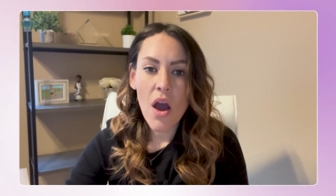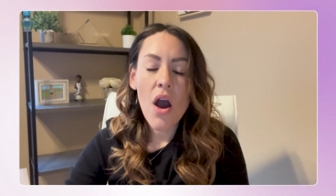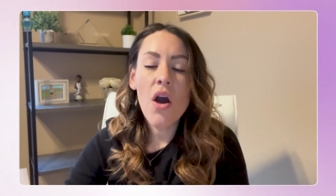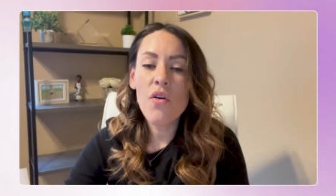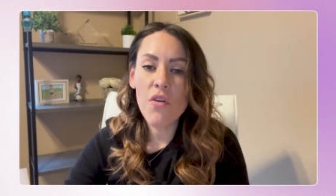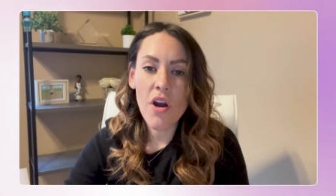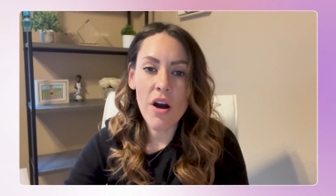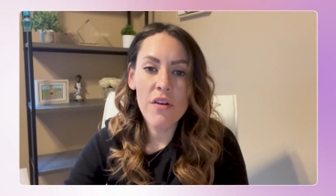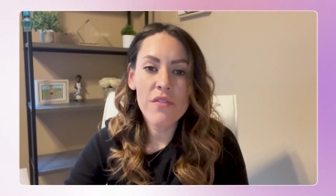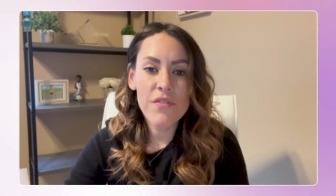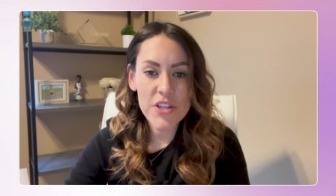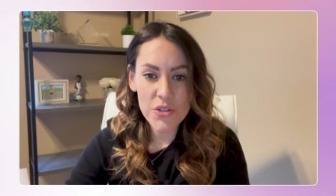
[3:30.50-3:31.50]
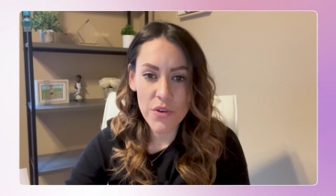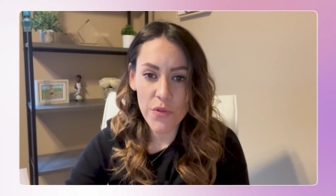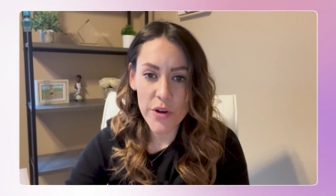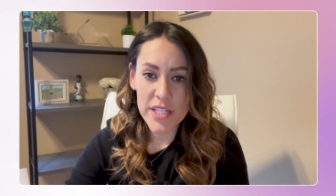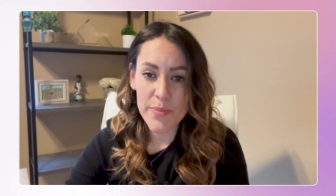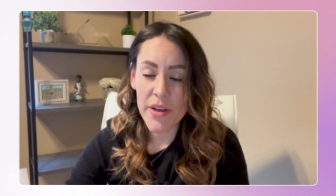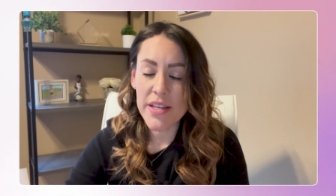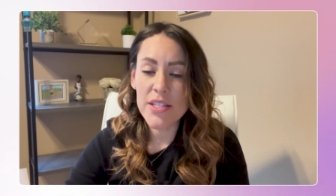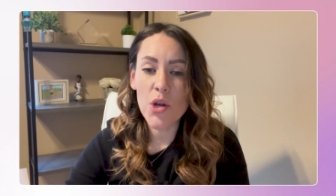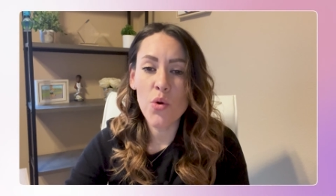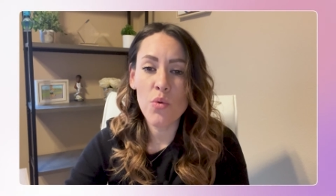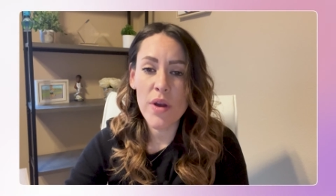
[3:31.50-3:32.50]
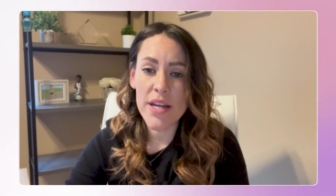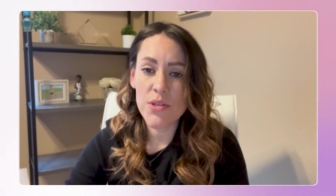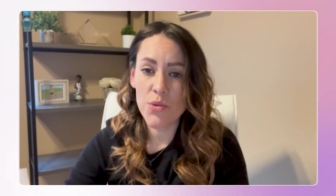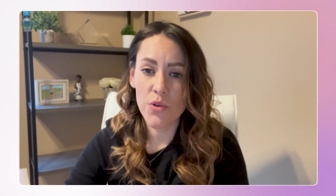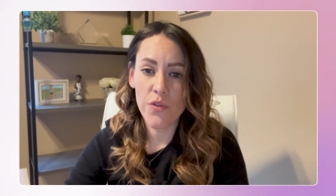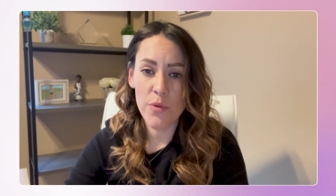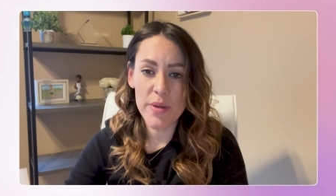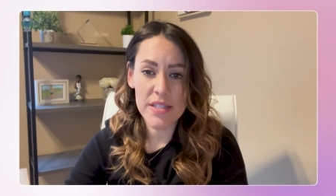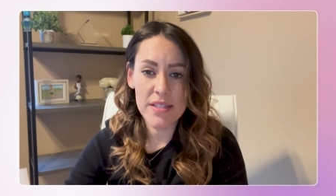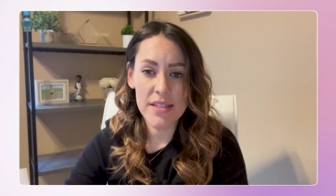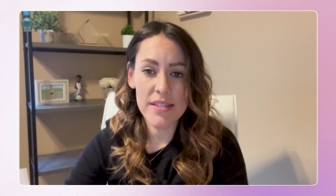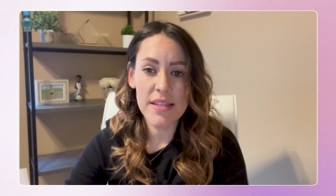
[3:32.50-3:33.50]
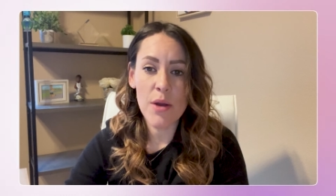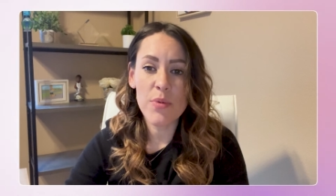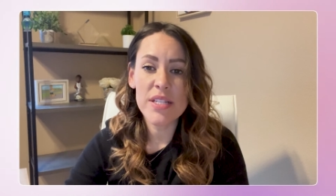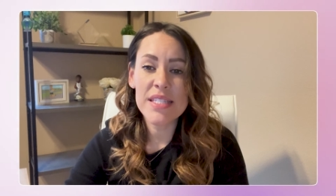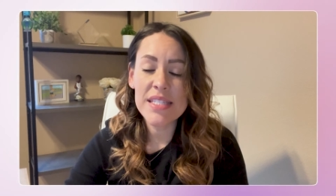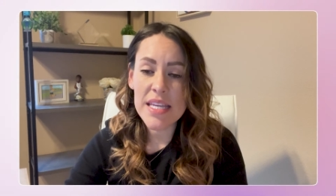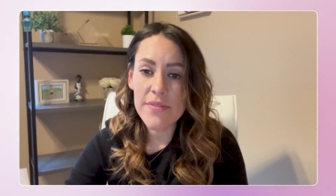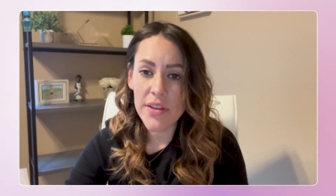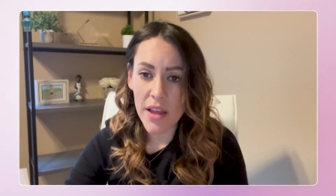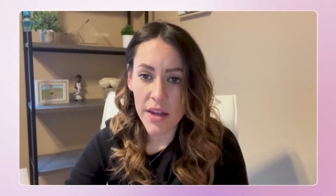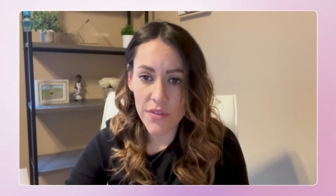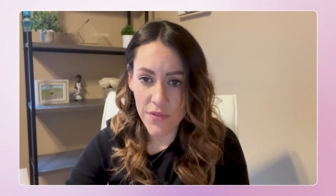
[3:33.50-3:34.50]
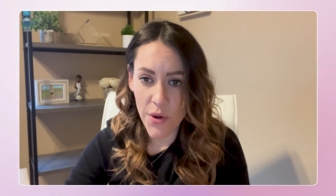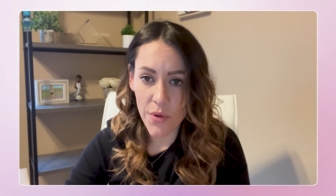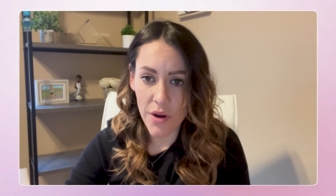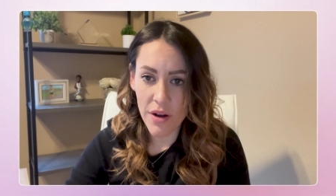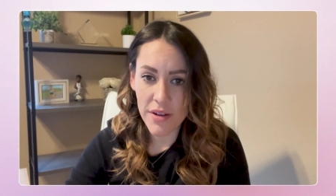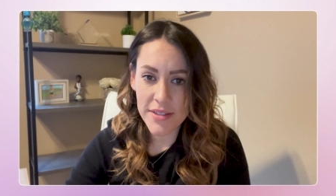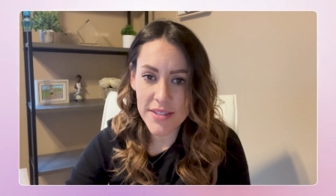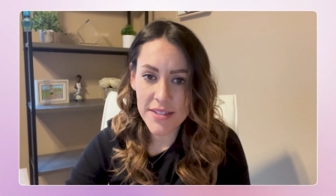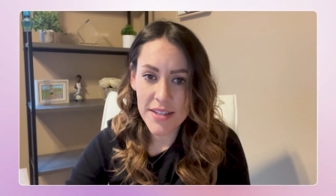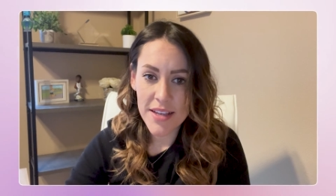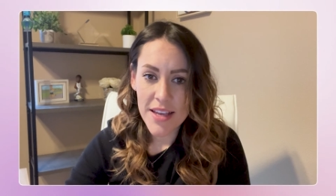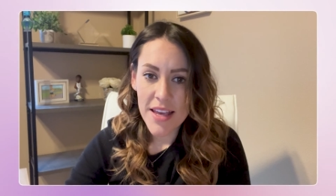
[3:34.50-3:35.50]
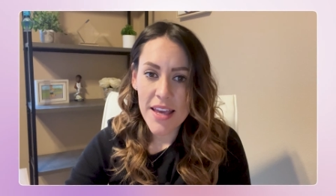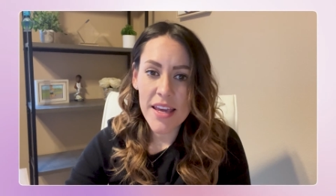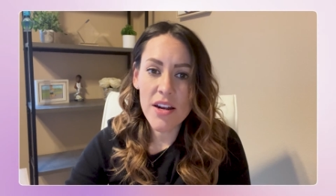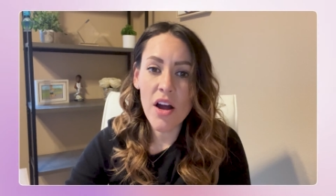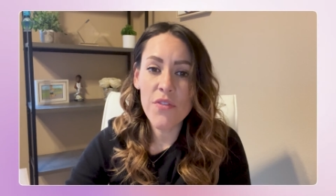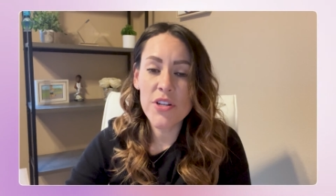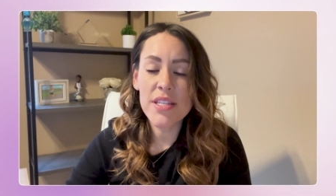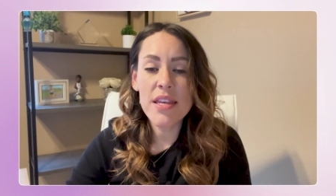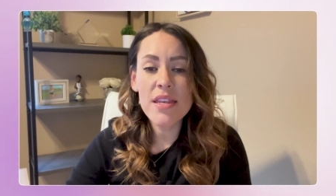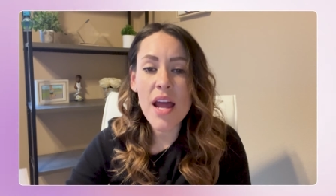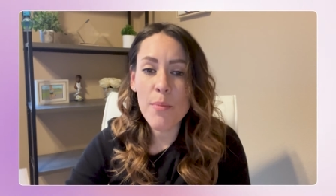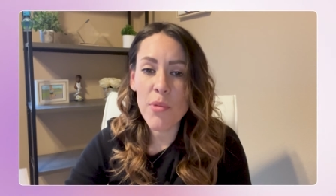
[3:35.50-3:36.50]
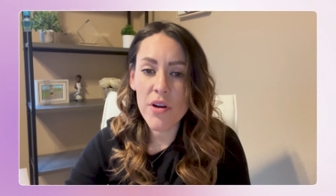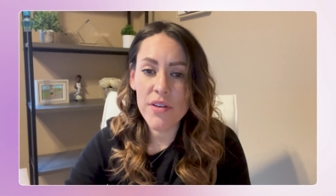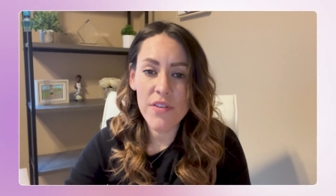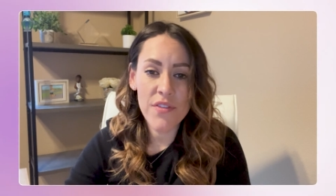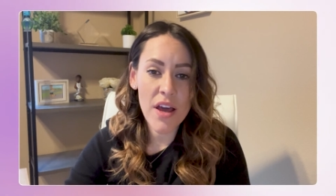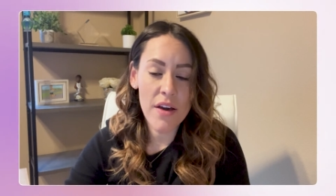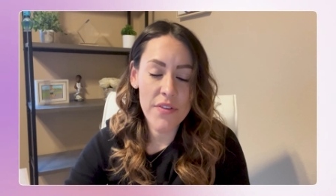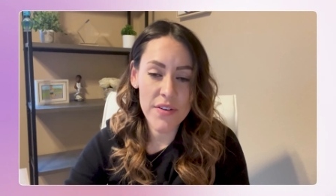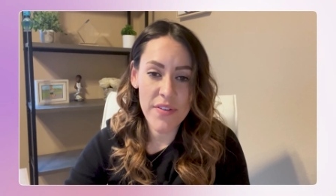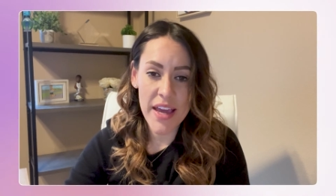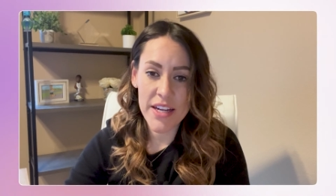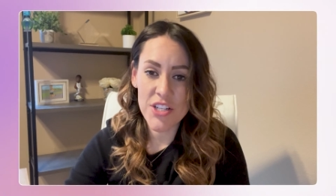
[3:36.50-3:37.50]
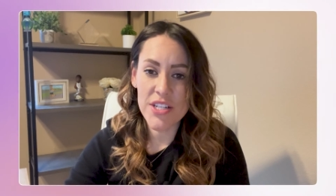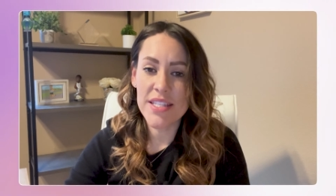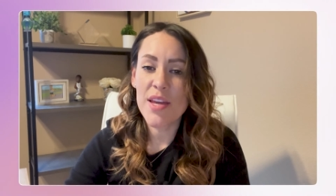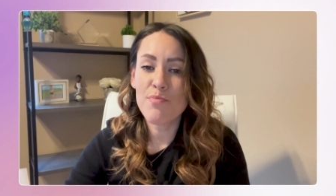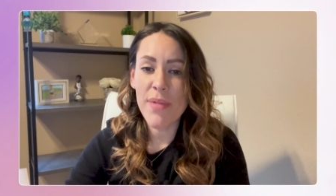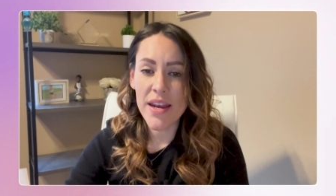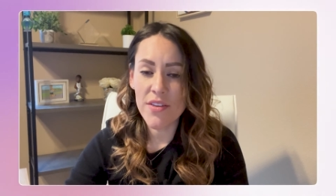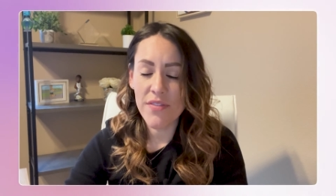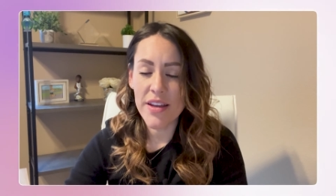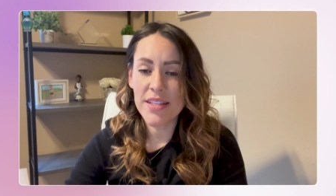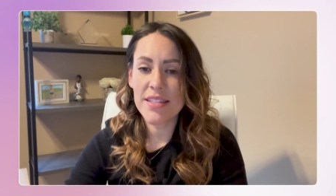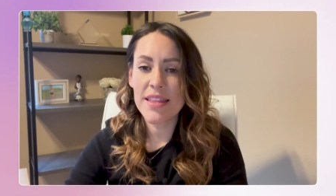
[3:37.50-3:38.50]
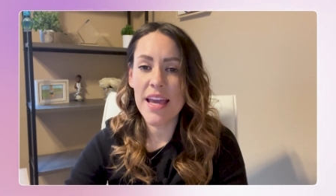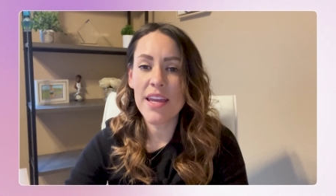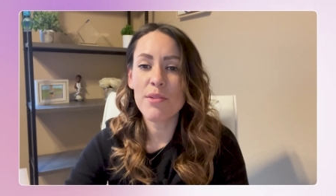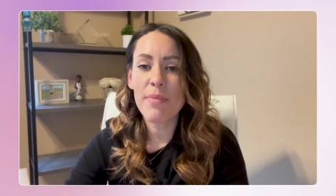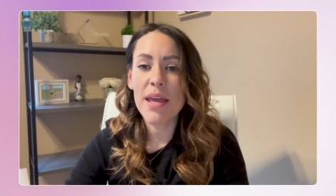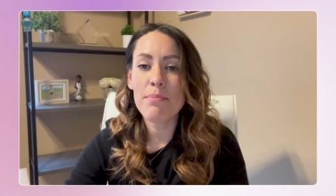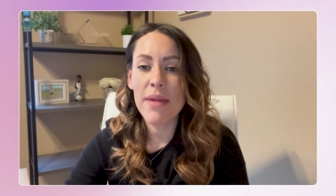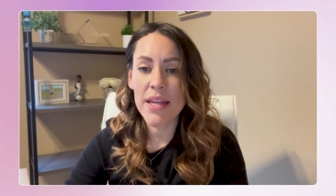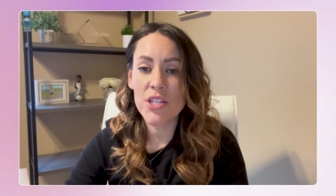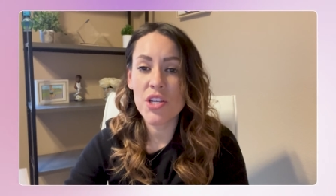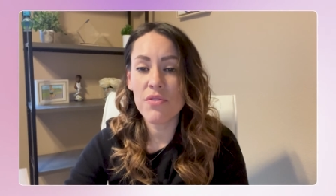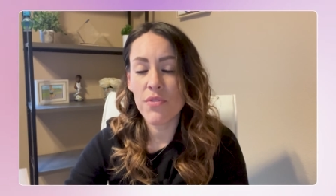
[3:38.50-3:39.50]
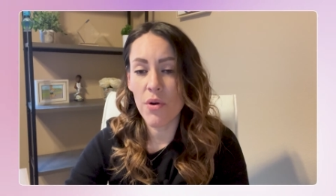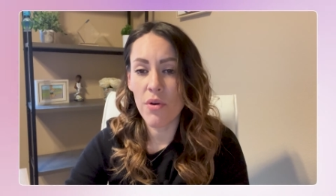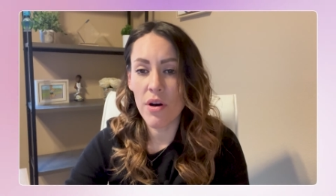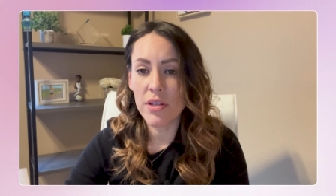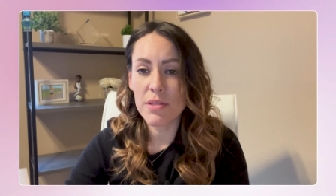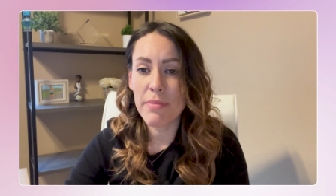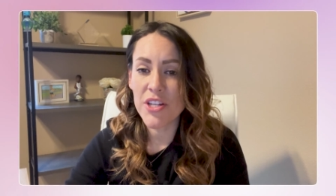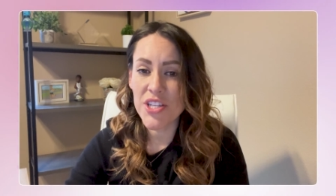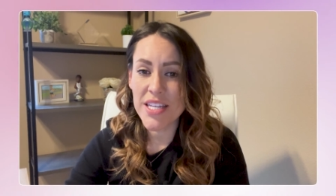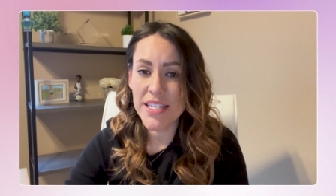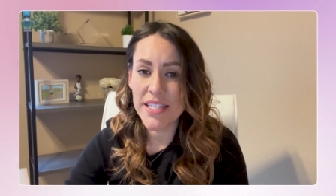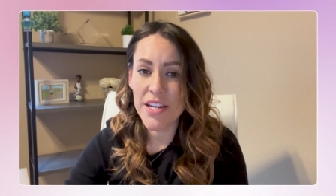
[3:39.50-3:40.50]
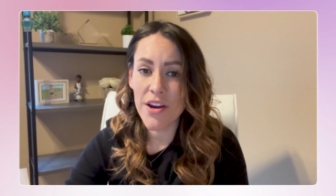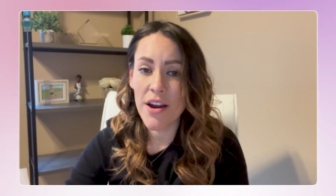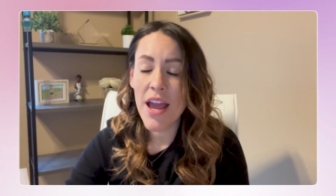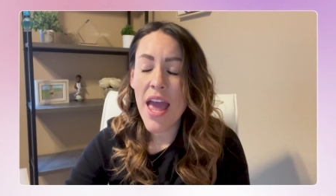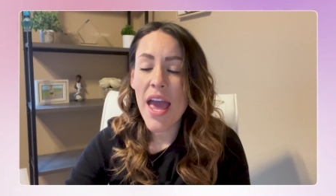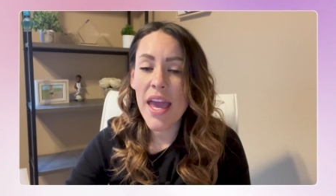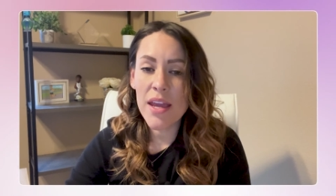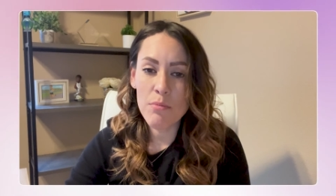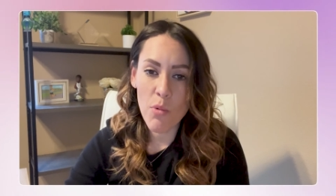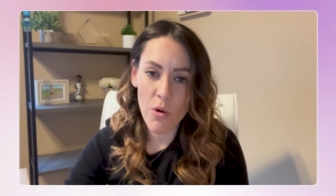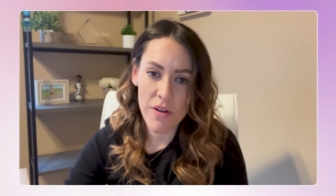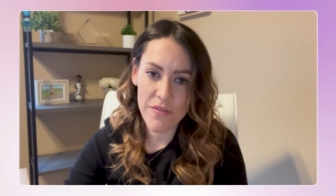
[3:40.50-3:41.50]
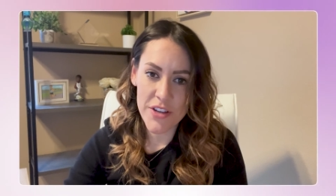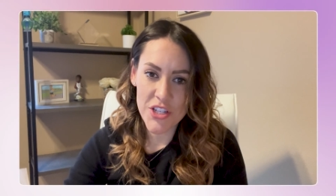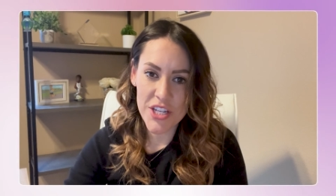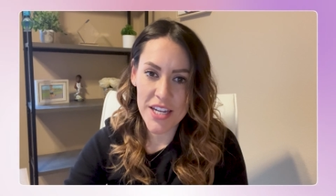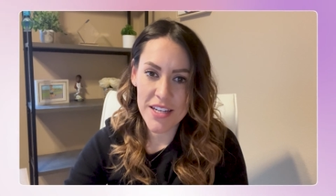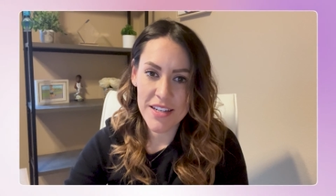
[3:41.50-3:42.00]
Overall, visual voicemail is a great tool for businesses that receive a lot of phone calls. It offers a number of advantages and benefits that can make managing phone calls much easier and more efficient.